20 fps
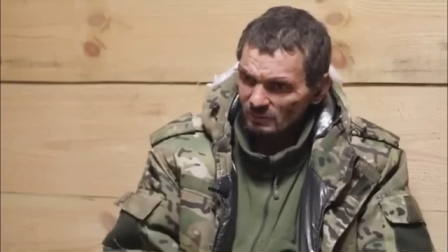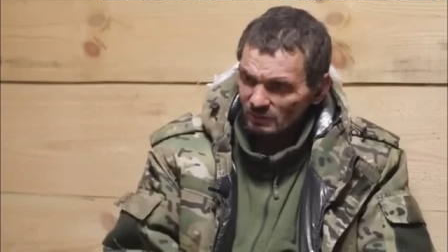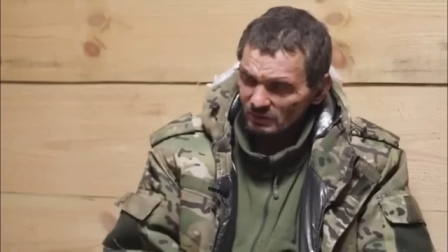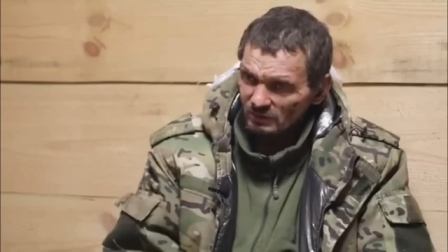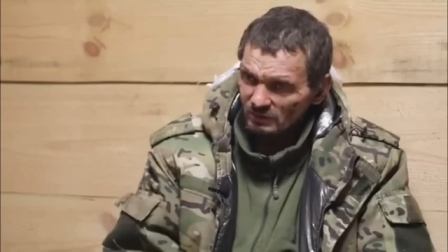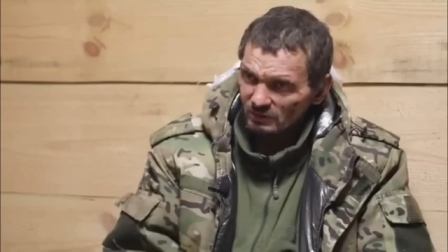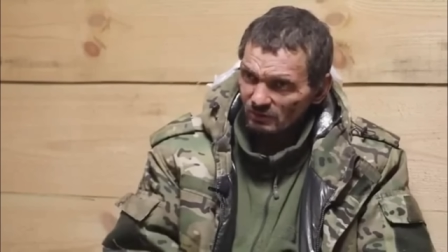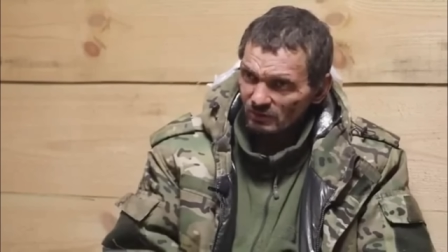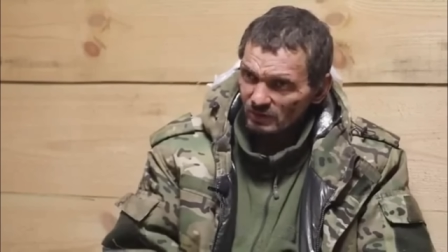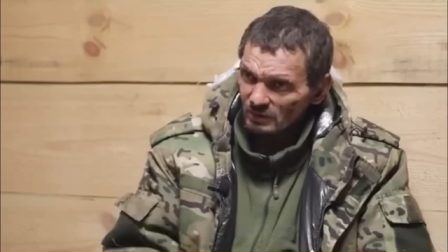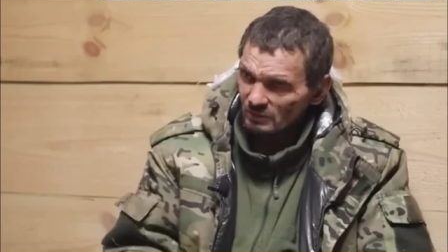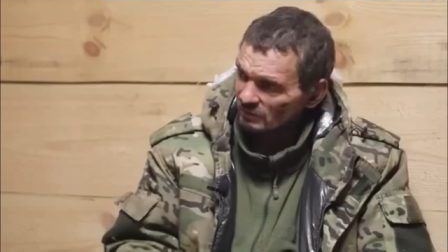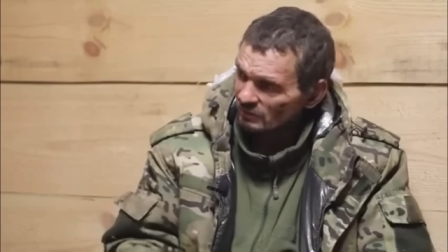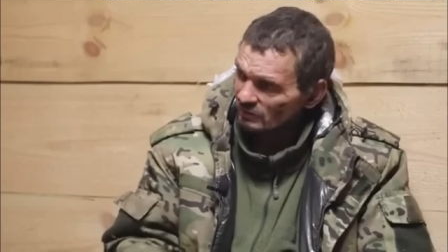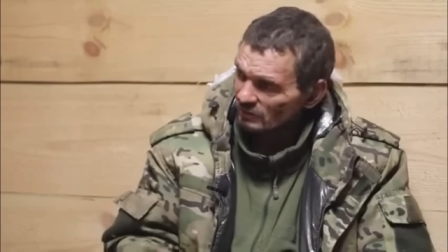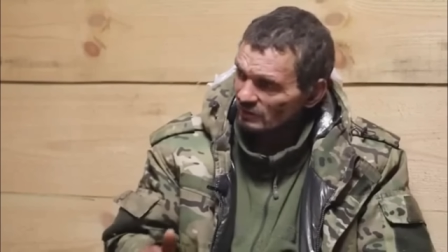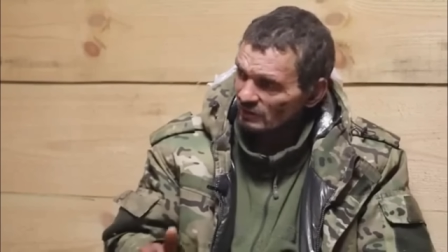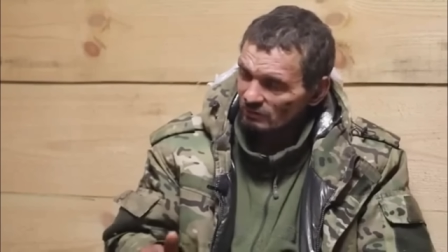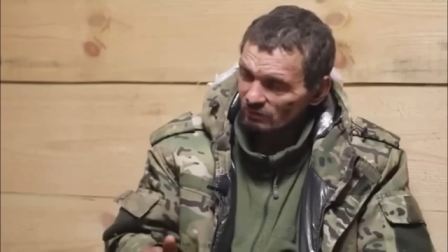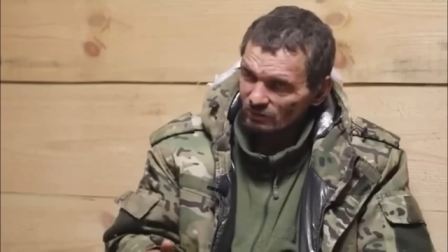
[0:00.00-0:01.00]
After we all
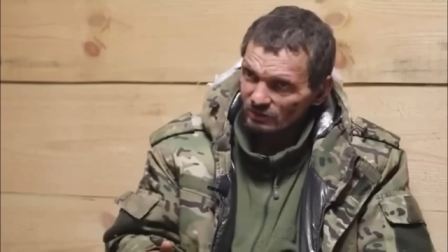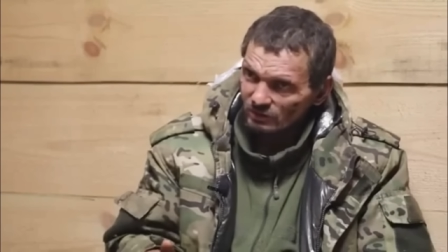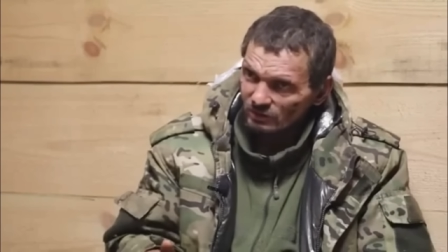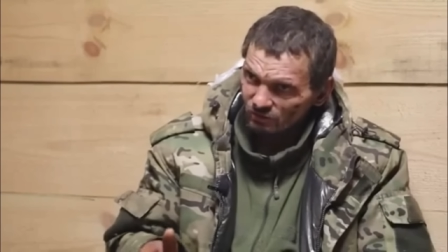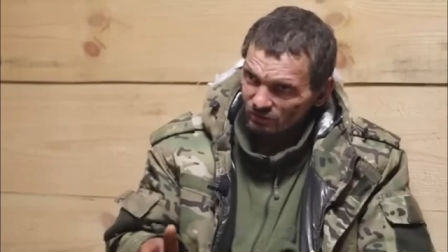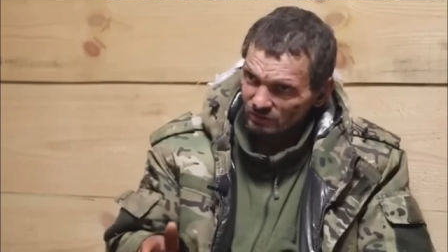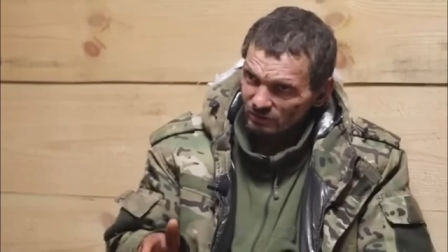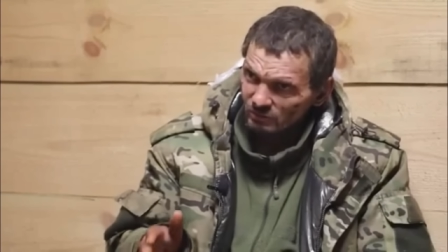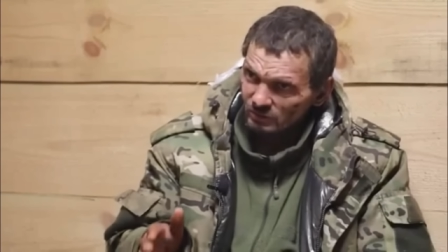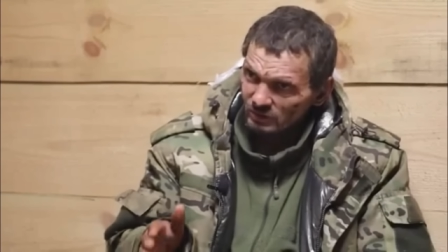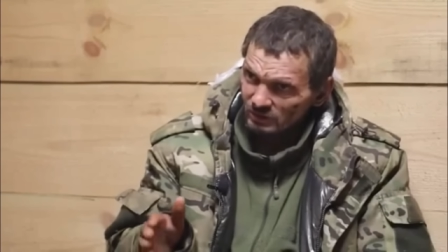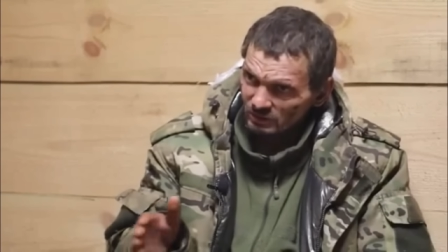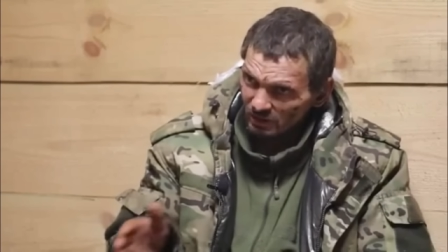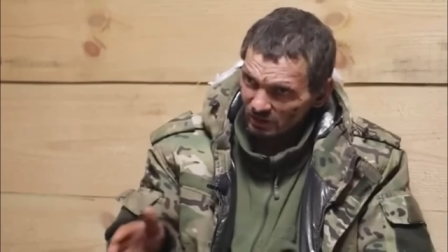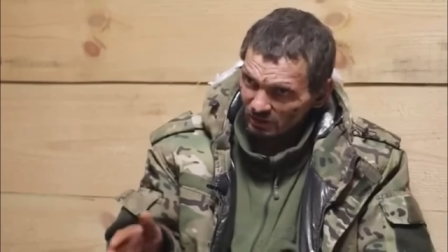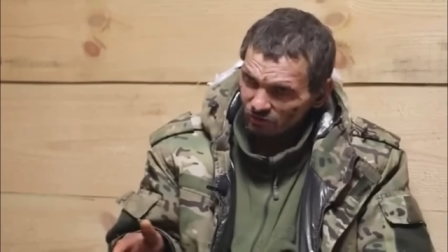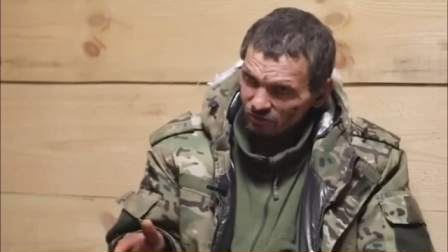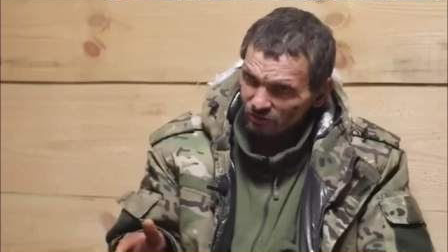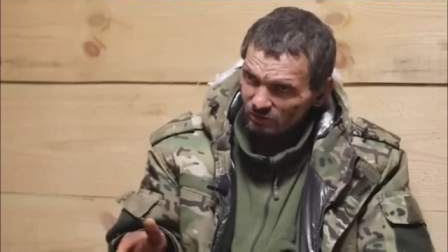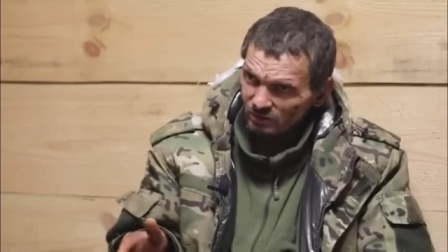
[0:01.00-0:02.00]
went into the dugout, they
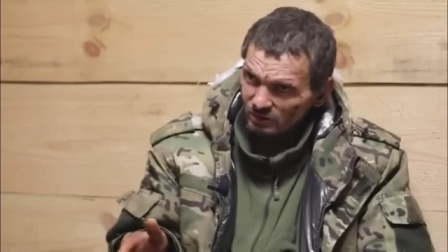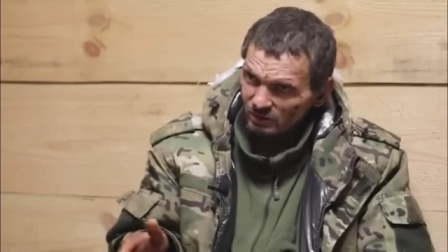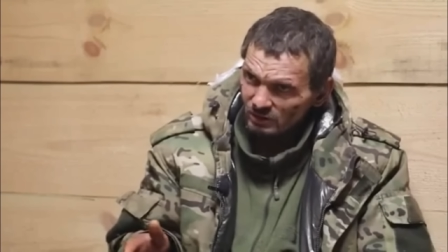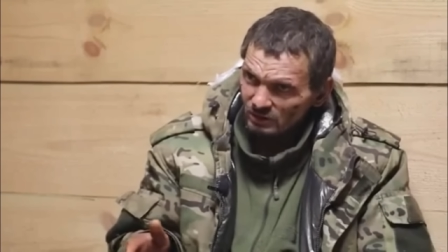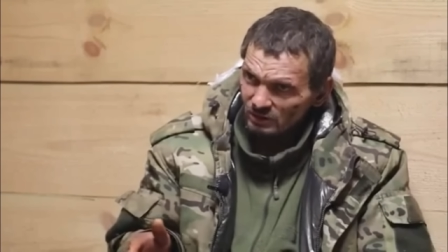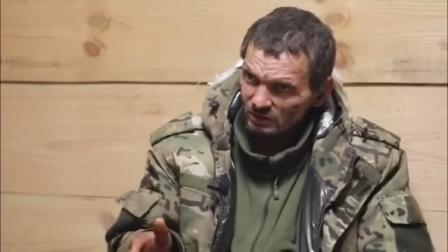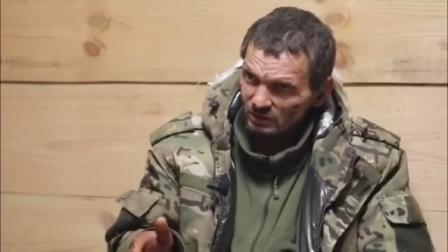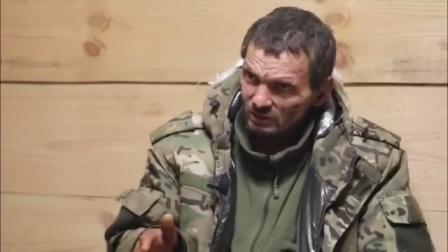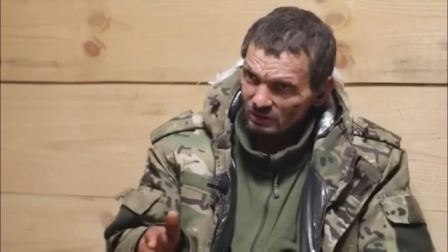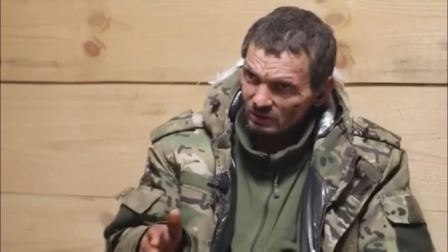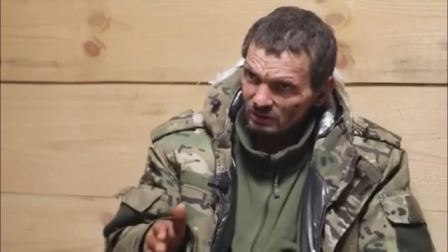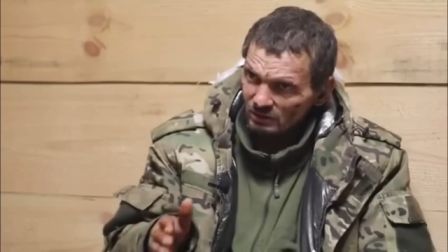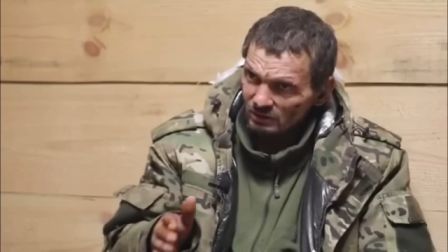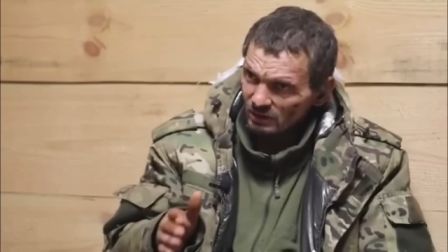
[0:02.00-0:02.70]
shot at us a bit.